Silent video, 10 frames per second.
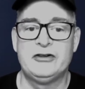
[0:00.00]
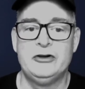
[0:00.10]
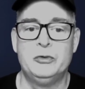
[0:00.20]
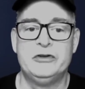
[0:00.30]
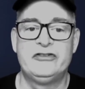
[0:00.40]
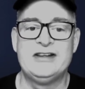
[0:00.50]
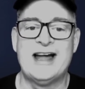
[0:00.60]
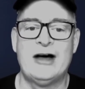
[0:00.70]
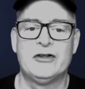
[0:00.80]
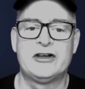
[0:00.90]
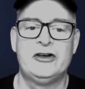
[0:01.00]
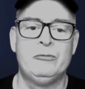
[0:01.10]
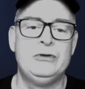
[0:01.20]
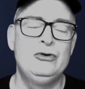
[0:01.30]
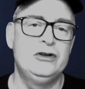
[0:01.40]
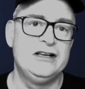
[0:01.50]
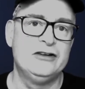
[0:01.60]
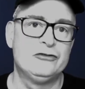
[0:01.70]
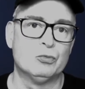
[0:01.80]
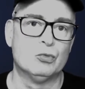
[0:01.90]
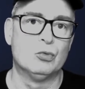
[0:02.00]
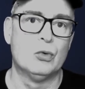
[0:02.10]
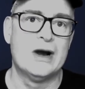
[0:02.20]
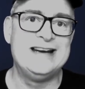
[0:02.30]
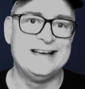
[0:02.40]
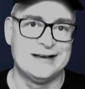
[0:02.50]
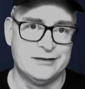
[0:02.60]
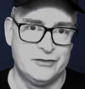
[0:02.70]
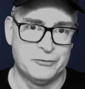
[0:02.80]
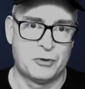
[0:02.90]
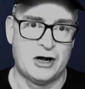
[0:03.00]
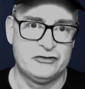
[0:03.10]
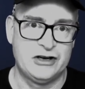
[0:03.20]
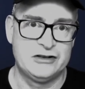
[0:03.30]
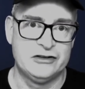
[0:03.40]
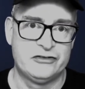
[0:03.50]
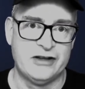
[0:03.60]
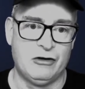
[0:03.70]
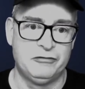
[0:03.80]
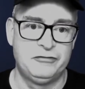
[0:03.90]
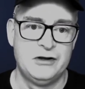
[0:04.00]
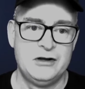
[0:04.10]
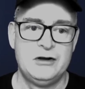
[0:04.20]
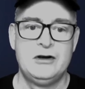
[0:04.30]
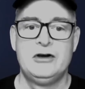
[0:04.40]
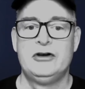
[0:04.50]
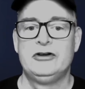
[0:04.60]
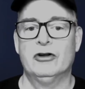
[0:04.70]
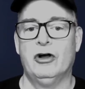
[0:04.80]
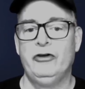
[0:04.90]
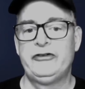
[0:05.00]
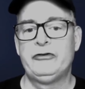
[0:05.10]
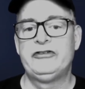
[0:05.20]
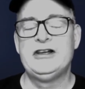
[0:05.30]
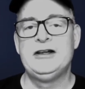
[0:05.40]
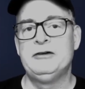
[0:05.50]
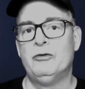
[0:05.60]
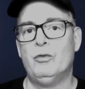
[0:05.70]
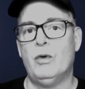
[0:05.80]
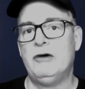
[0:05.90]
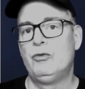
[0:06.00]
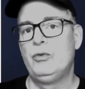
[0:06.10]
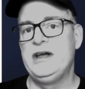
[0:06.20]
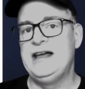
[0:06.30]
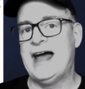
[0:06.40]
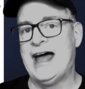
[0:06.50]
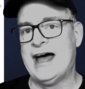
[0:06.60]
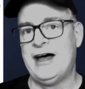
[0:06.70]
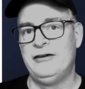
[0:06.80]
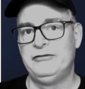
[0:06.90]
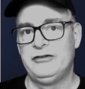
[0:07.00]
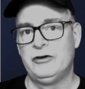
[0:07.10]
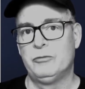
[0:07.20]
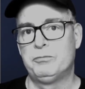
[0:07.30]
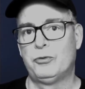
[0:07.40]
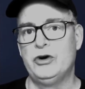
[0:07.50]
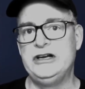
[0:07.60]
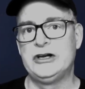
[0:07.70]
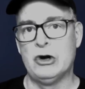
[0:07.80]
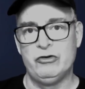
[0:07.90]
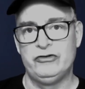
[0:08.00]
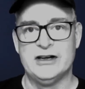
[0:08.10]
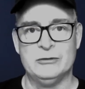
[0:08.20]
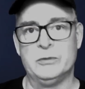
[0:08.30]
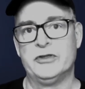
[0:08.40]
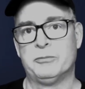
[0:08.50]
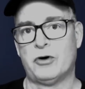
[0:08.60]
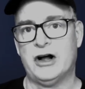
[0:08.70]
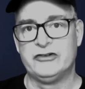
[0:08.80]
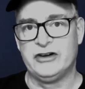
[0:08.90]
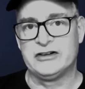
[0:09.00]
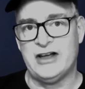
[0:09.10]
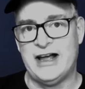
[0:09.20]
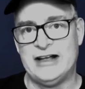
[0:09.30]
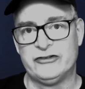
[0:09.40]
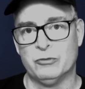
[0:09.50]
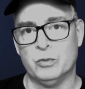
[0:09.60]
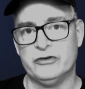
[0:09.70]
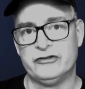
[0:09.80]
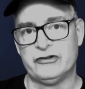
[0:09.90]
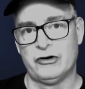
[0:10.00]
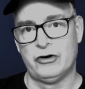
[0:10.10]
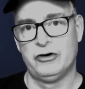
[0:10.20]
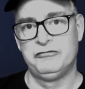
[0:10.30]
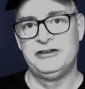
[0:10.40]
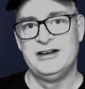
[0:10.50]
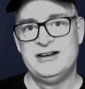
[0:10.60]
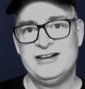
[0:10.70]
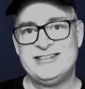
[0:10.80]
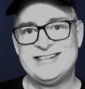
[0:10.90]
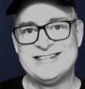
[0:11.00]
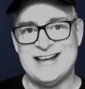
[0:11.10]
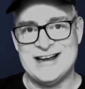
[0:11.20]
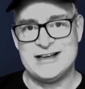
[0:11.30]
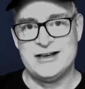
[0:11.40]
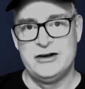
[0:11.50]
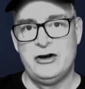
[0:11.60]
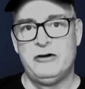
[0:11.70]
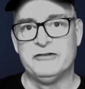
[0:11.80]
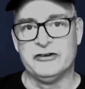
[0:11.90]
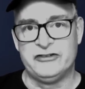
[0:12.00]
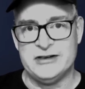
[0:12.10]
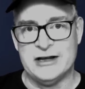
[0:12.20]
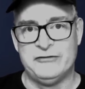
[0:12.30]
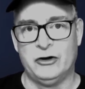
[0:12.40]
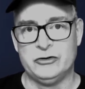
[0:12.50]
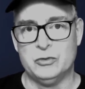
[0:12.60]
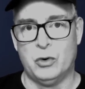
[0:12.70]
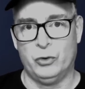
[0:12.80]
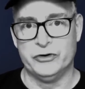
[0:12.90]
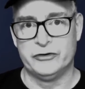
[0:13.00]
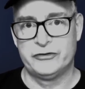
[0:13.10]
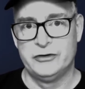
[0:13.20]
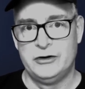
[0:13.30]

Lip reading: You would see how the community is rating the project itself. You'll also see what we have pre-negotiated with the project as a reserved stake for CFLU holders.